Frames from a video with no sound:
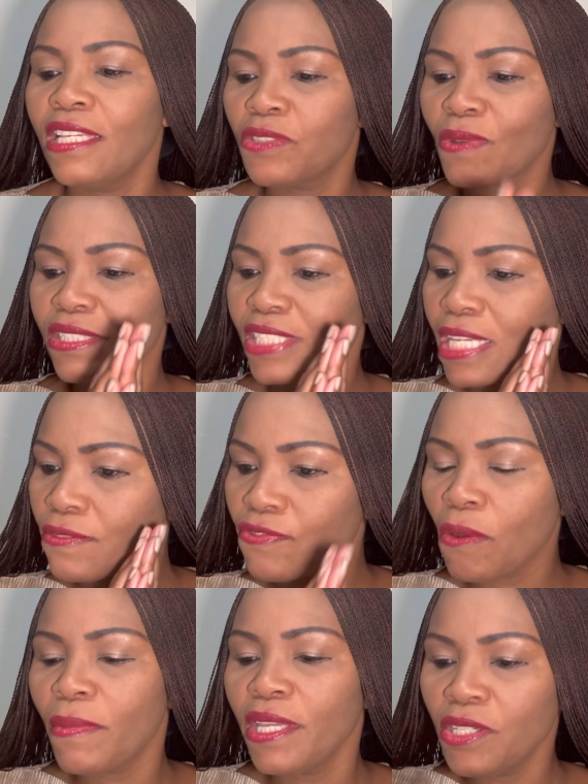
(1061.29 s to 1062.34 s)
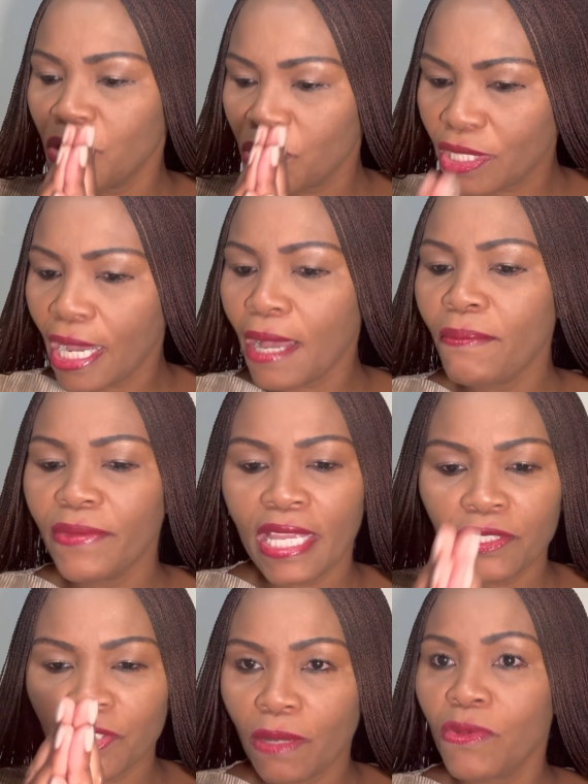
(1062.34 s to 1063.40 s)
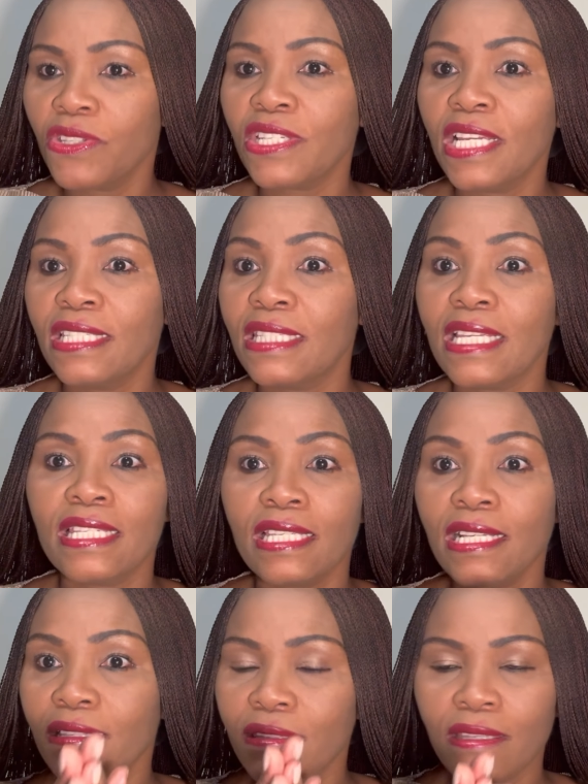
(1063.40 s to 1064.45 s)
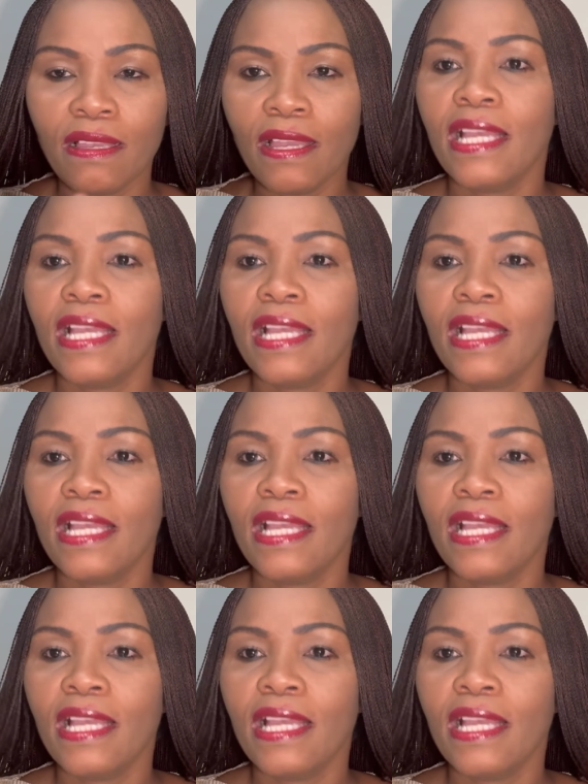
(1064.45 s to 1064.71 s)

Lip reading: It was just for me to come there, demonstrate the skills,